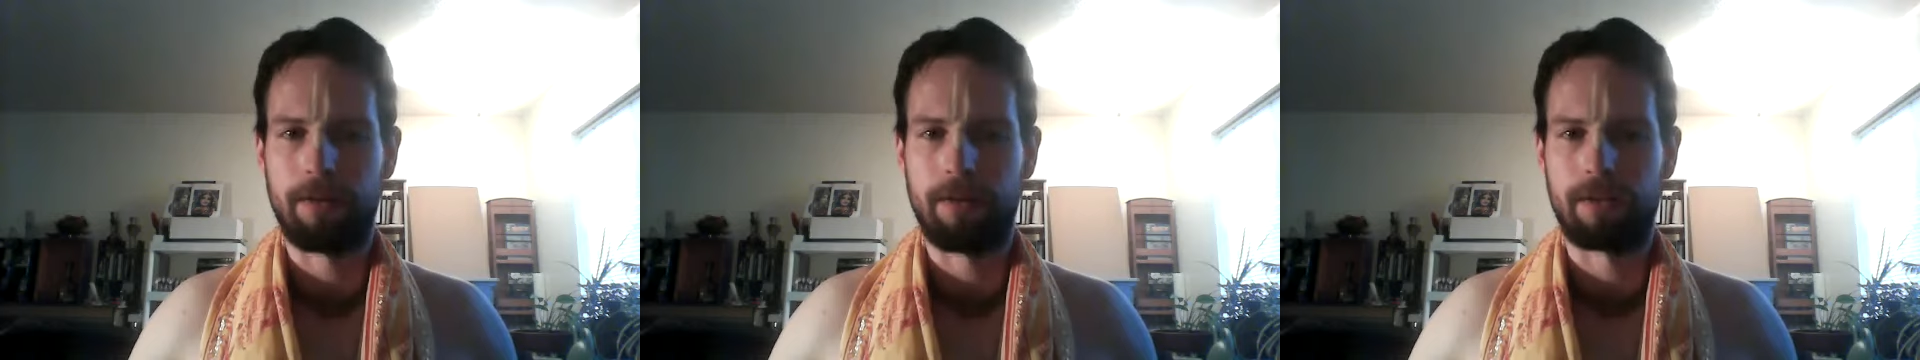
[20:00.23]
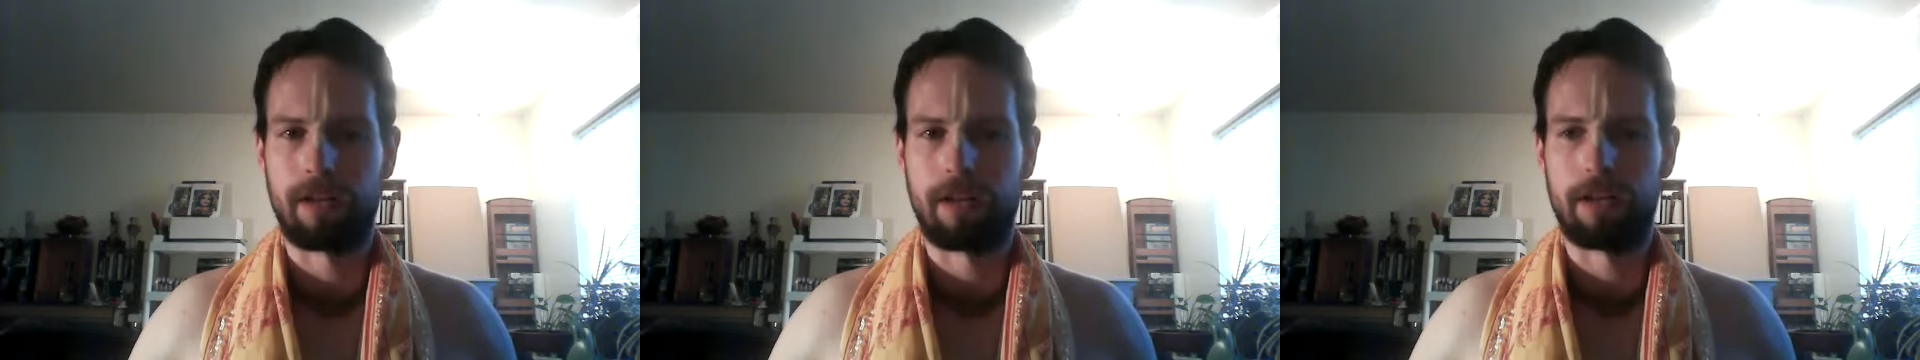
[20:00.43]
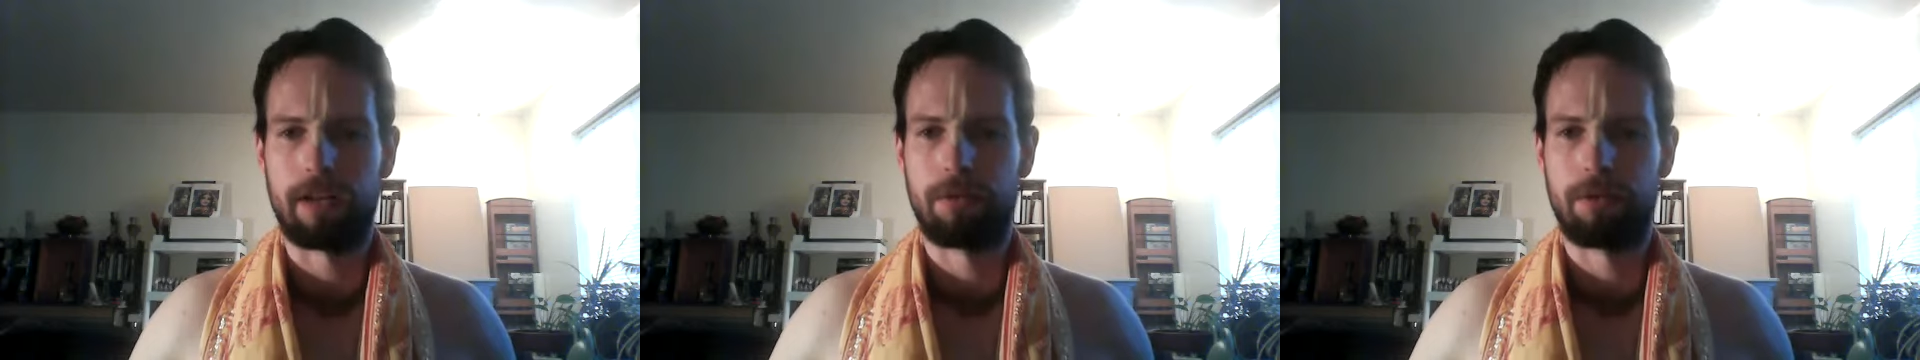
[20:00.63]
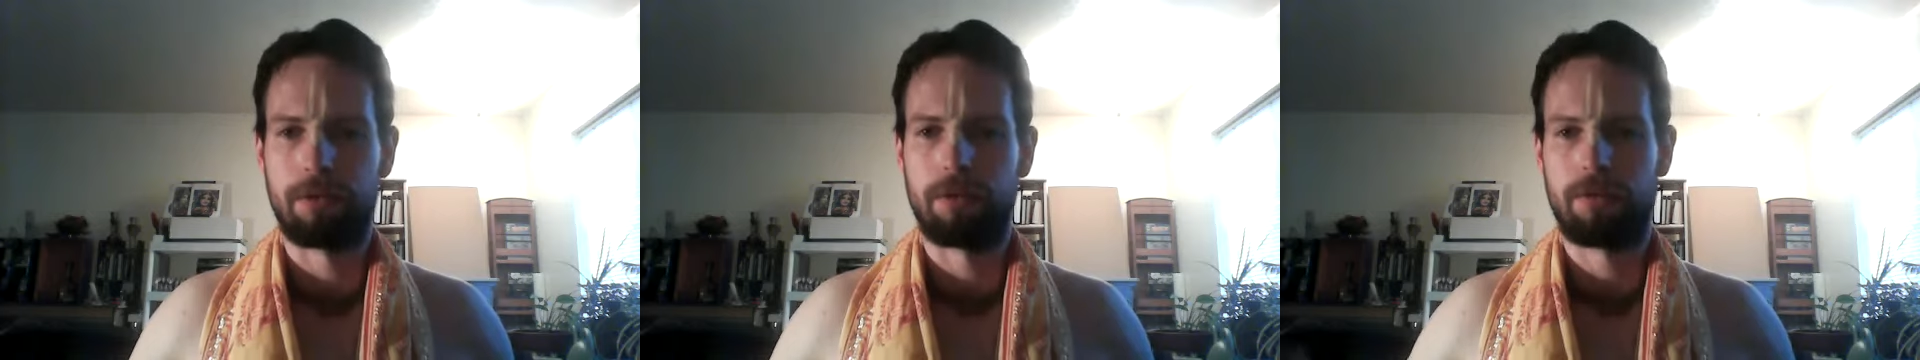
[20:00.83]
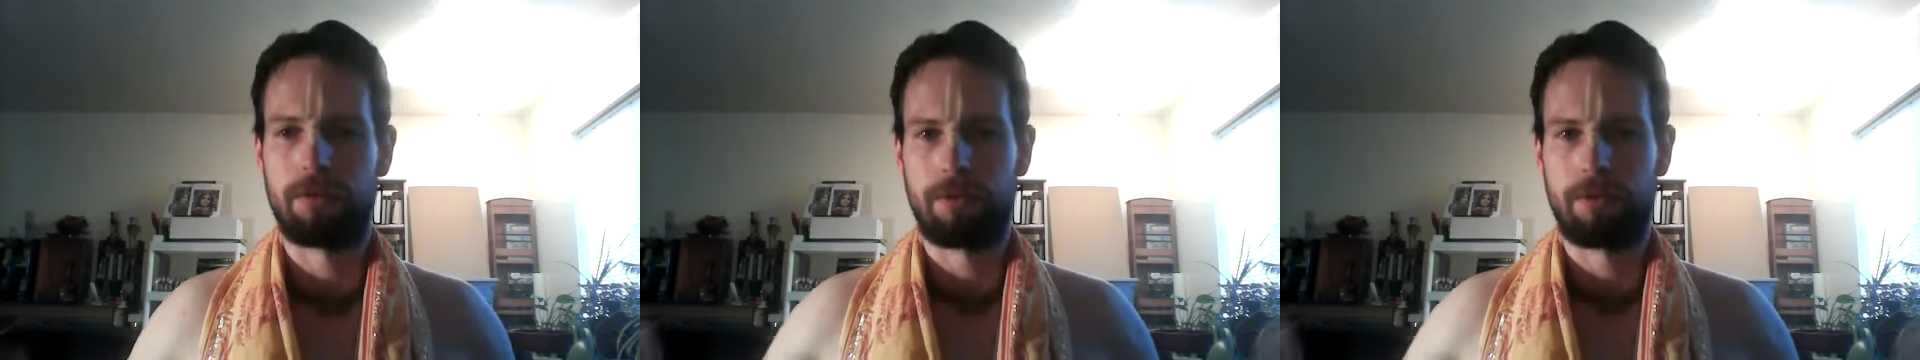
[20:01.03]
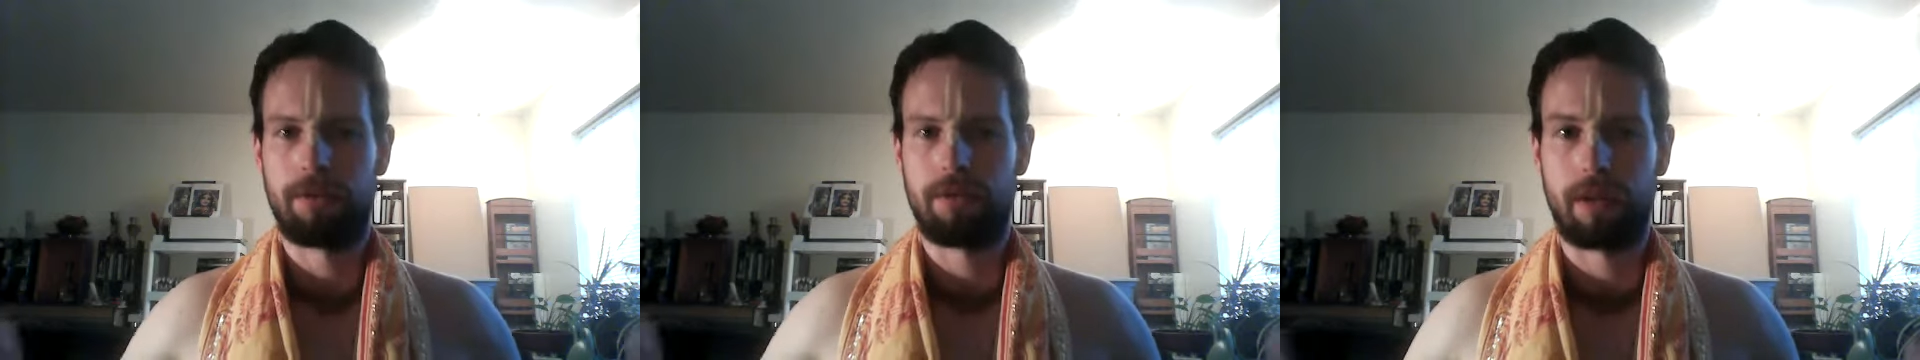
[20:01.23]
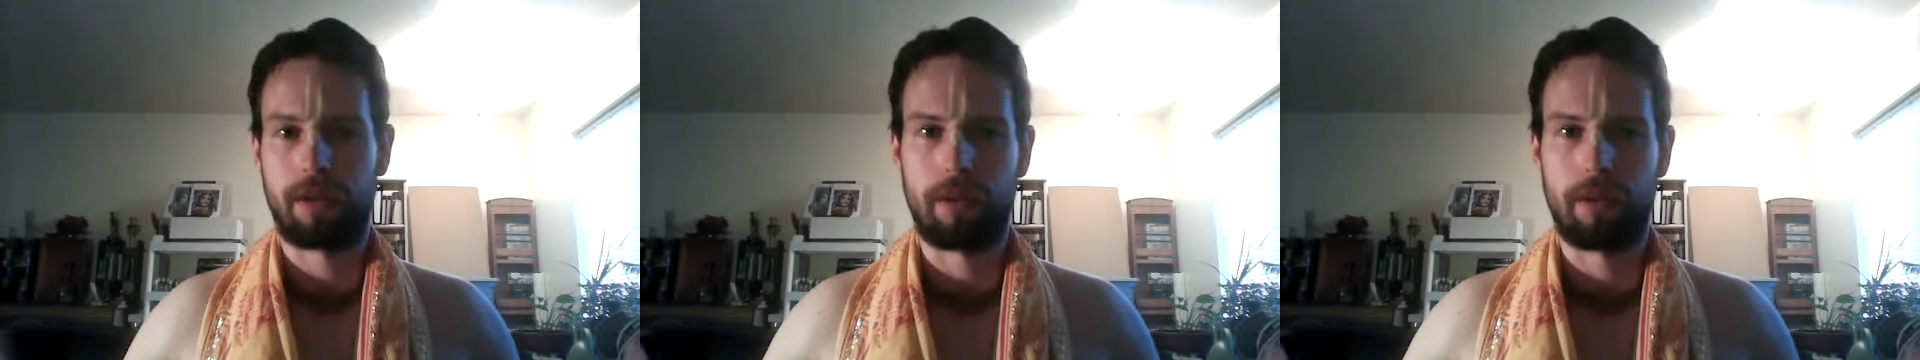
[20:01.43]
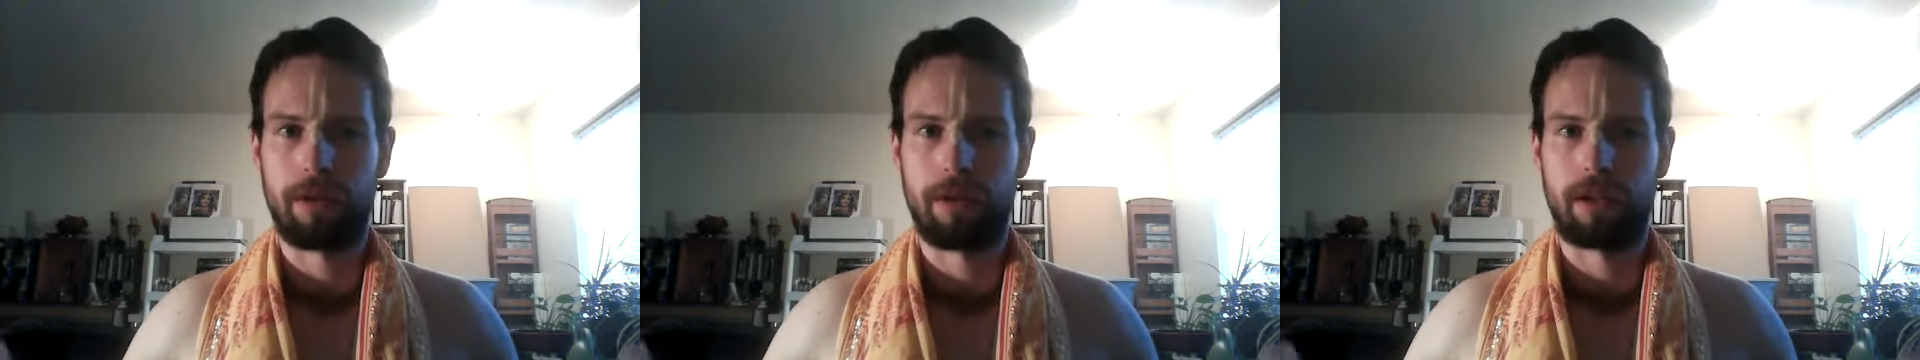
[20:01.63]
of this cosmos, which is the
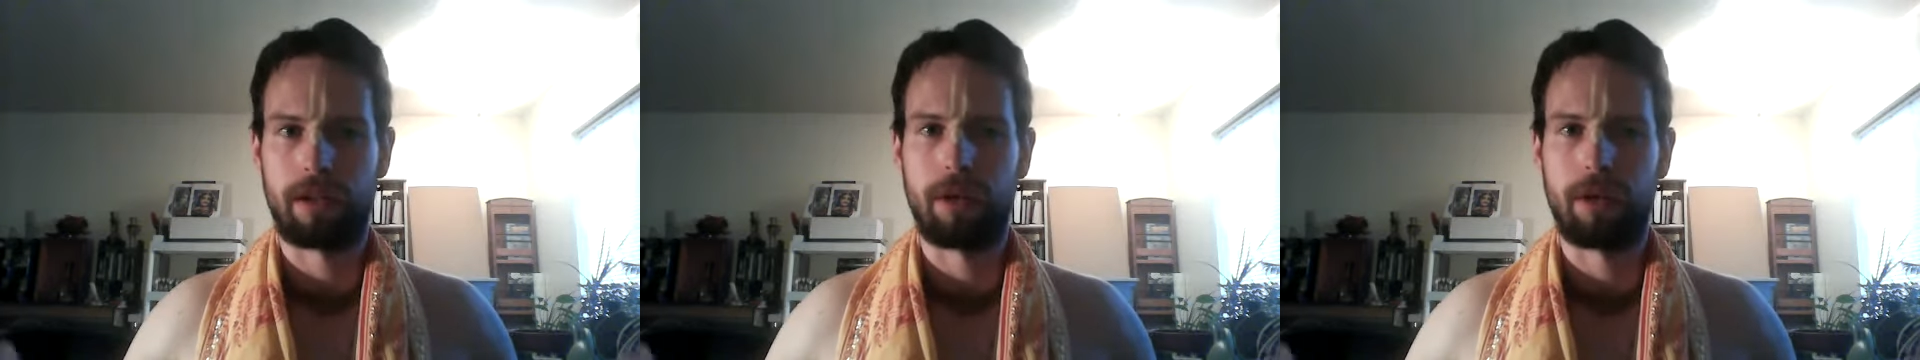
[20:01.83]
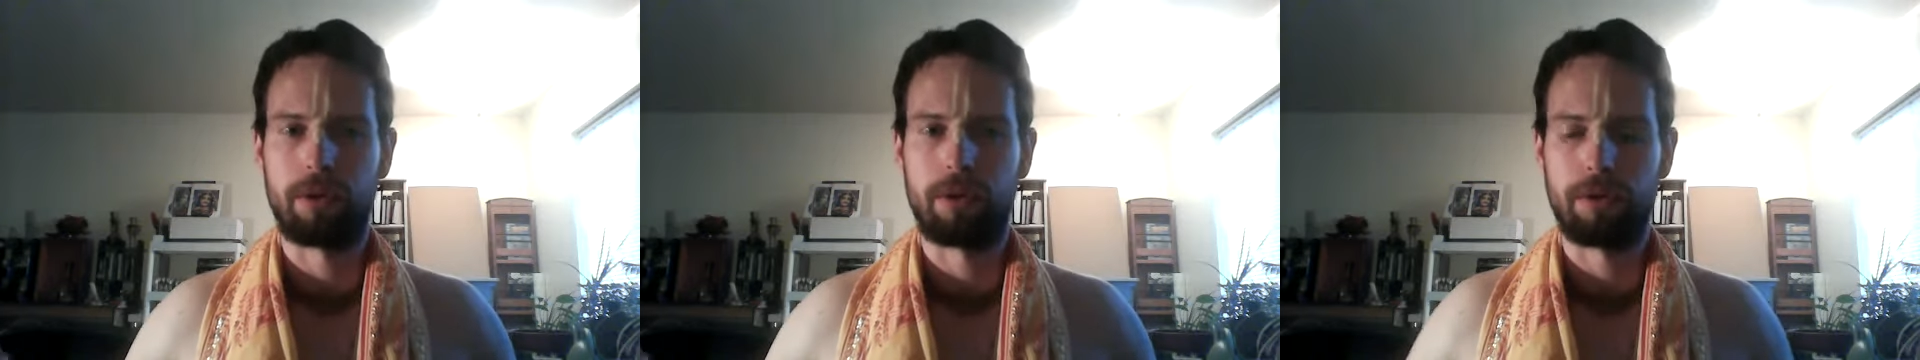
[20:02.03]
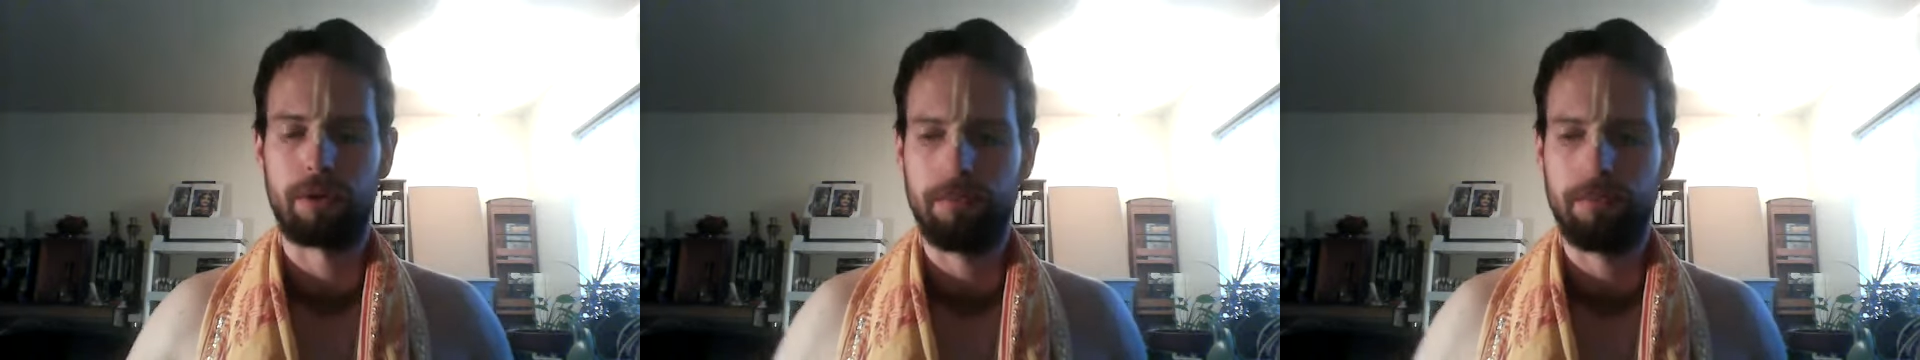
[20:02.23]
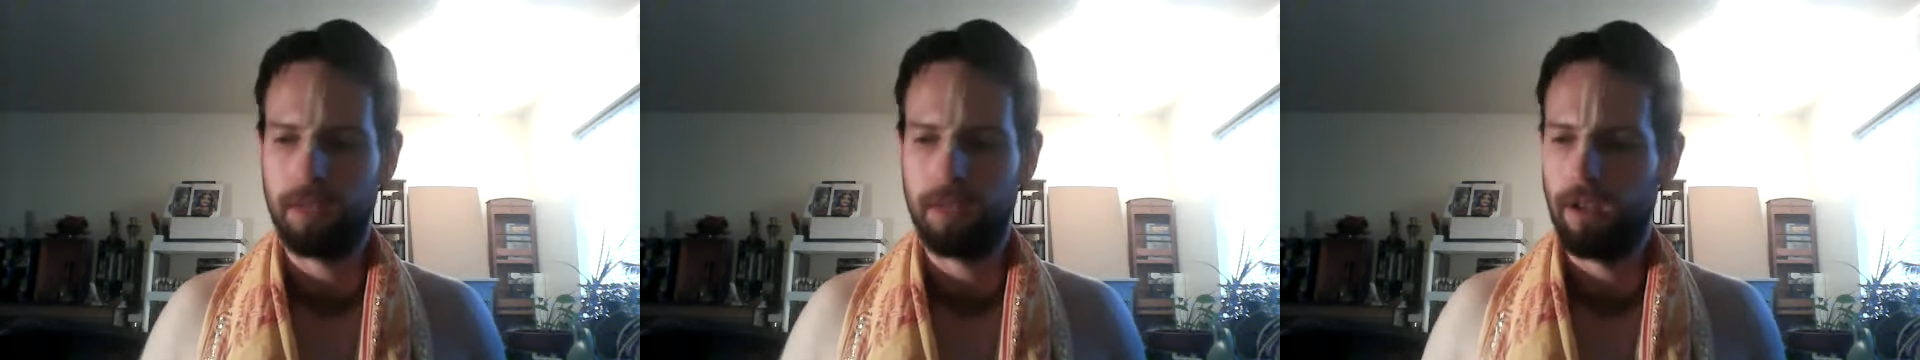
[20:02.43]
Garbhodaka Ocean.